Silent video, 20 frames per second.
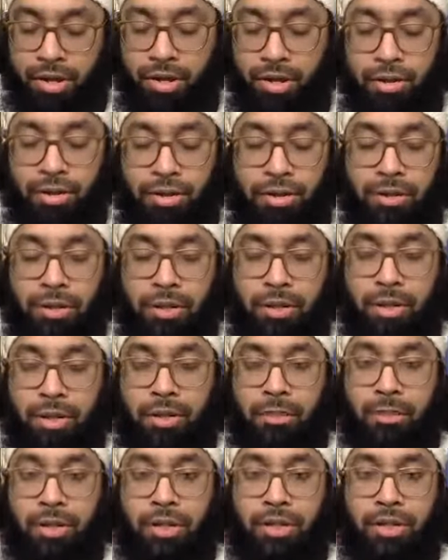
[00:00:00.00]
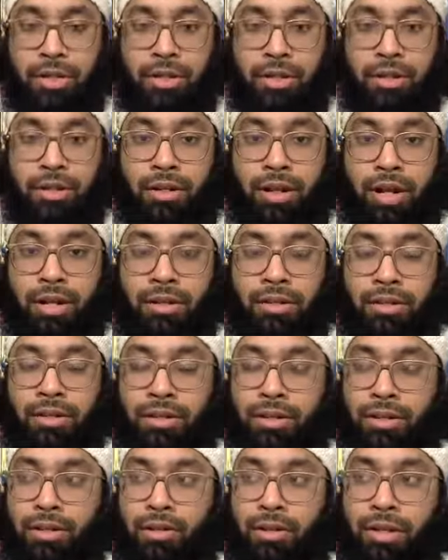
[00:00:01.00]
during these blessed nights,
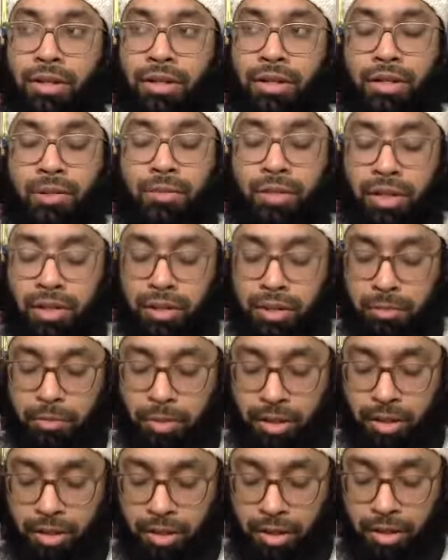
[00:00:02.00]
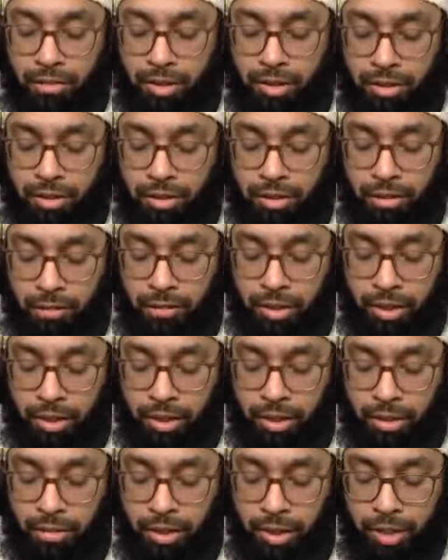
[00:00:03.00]
during this blessed month. Ameen ya Rabbil
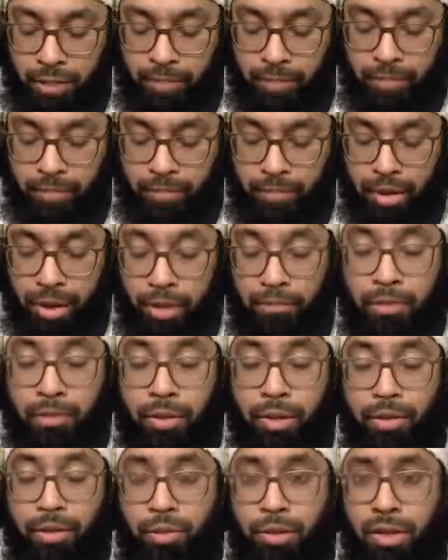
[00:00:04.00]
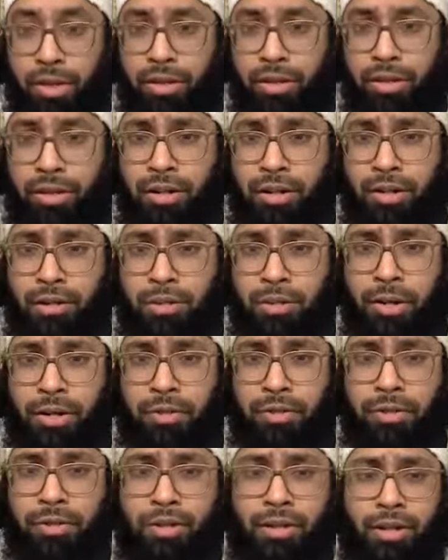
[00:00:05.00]
Alameen. And we make dua that Allah subhanahu
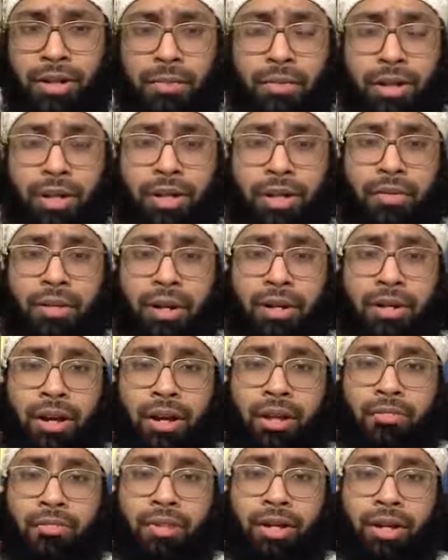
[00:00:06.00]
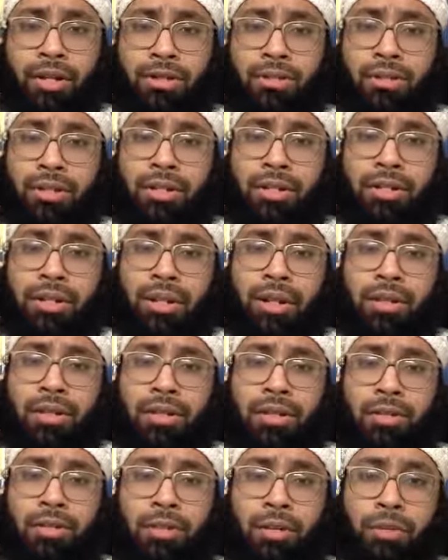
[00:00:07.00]
wa ta'ala, may He grant afiyah, goodness and health
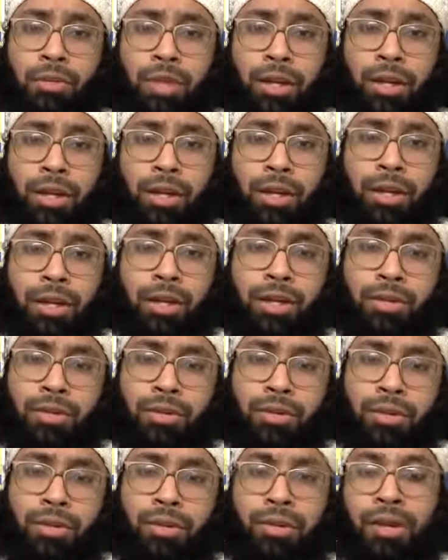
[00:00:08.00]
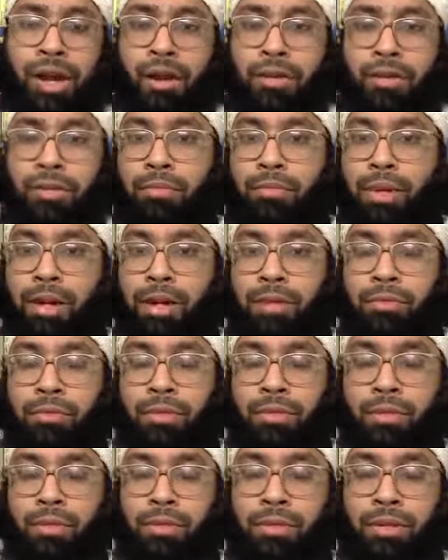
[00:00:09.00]
and well-being to the entire ummah of
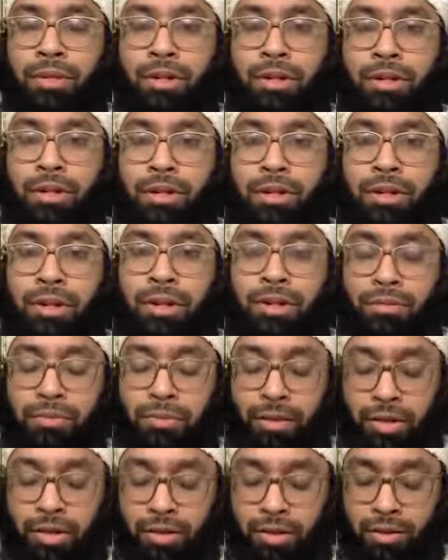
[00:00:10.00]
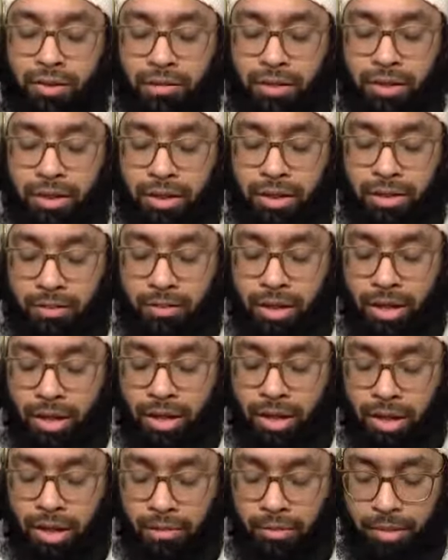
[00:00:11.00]
Rasulullah sallallahu alayhi wa sallam.
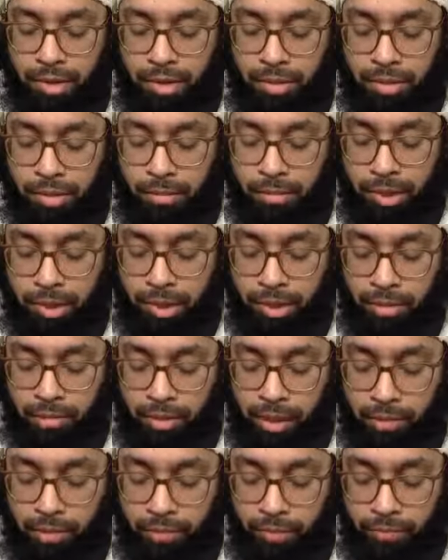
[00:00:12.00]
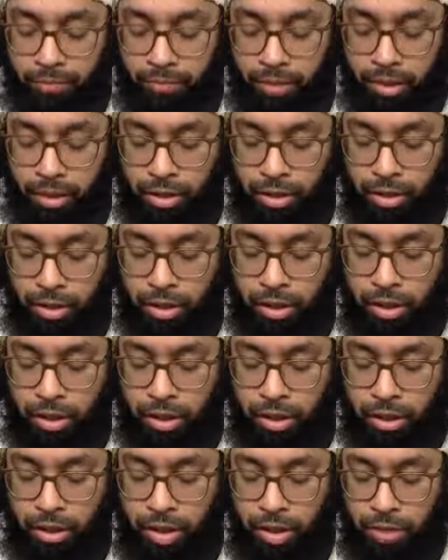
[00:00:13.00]
Ameen ya Rabbil Alameen.
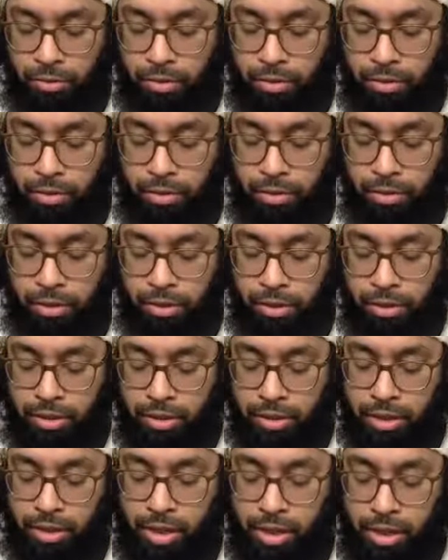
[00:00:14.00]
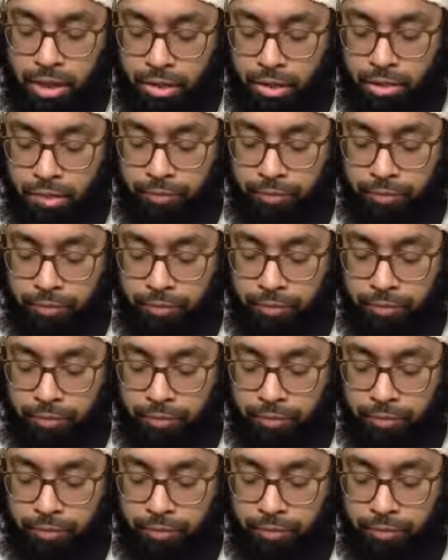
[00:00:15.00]
In our summary tonight,